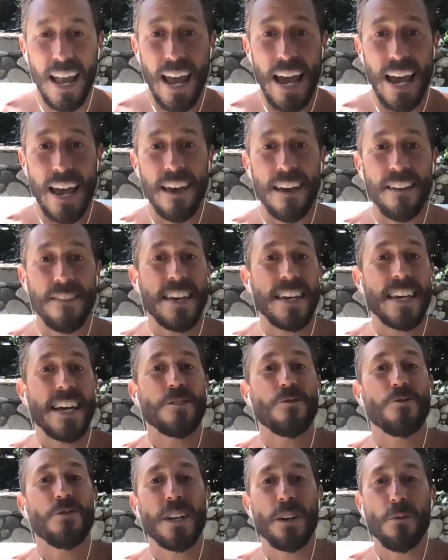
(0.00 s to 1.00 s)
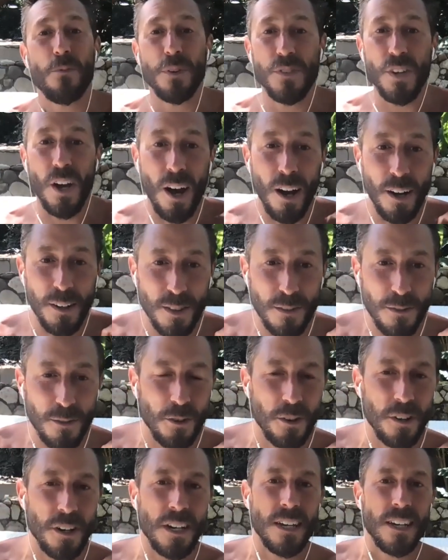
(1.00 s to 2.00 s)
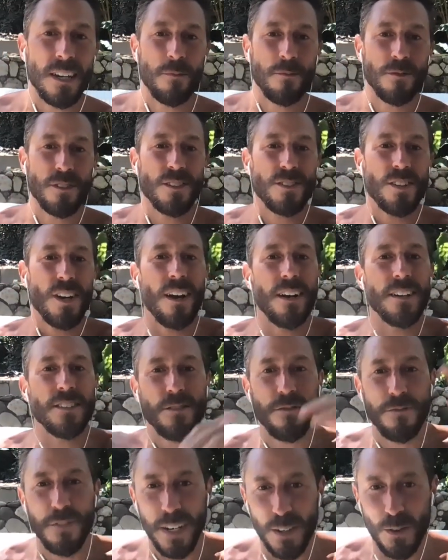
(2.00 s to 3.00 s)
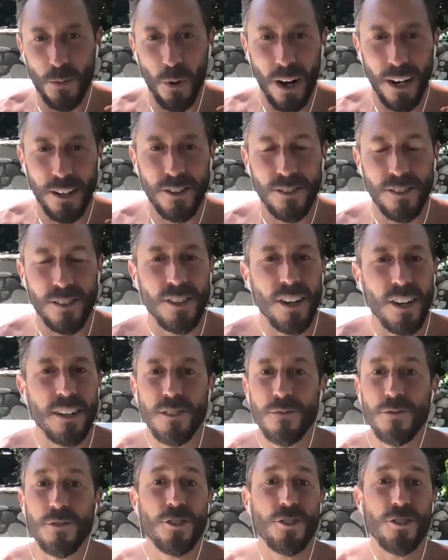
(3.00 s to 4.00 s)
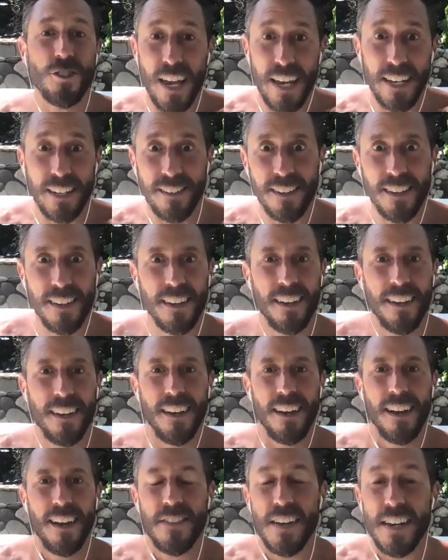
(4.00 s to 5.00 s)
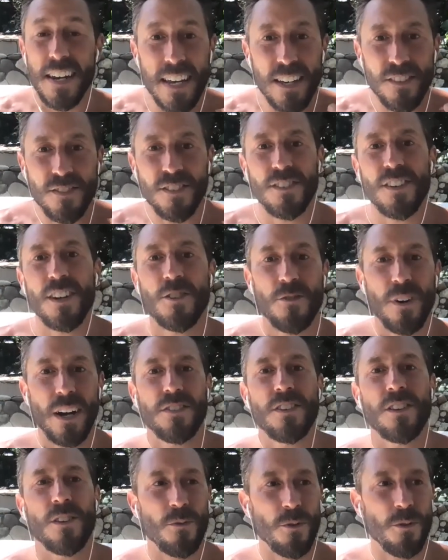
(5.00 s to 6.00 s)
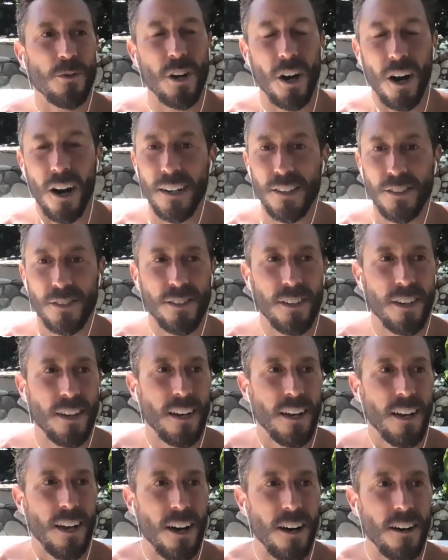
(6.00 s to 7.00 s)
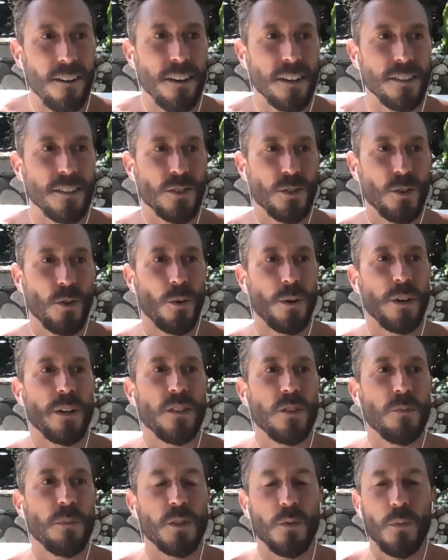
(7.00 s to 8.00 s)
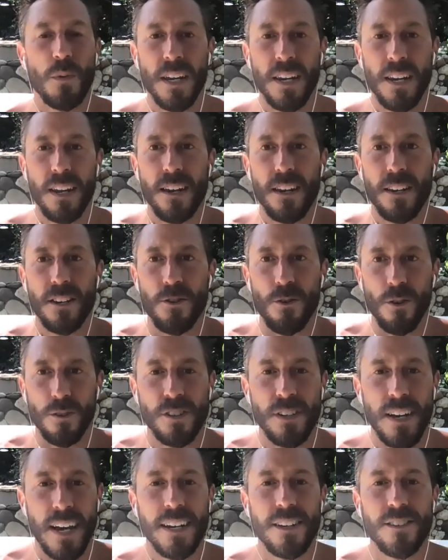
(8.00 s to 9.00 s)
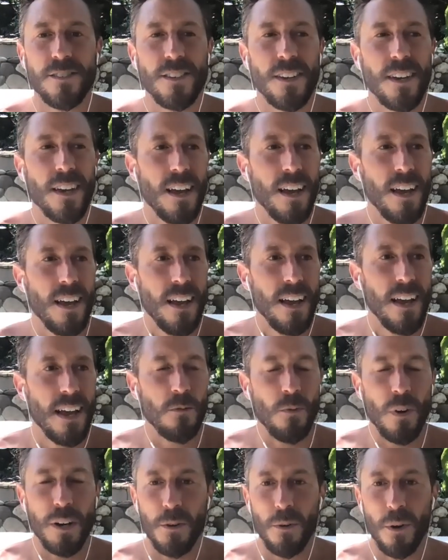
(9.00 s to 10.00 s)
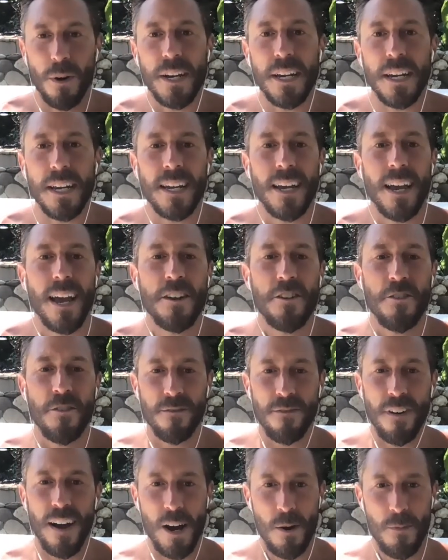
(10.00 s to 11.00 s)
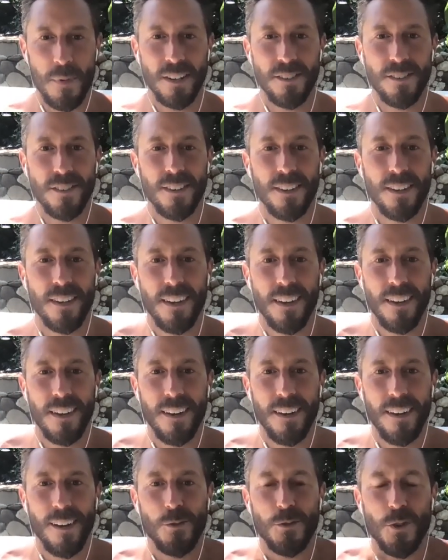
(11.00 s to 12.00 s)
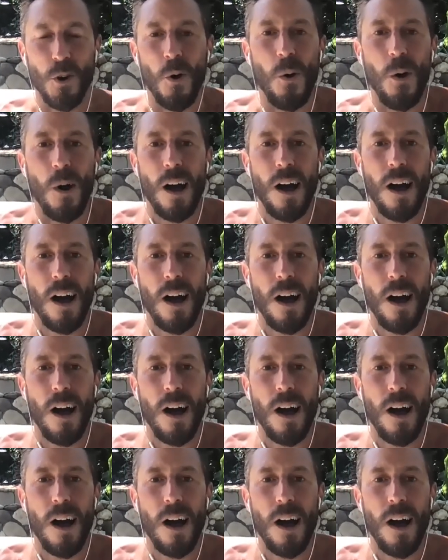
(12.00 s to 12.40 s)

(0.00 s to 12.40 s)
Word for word: and they get treated with tons of creams and tons of face washes and tons of shit that isn't addressing the root cause of a discordance between your genetics and what you are eating and your environment. So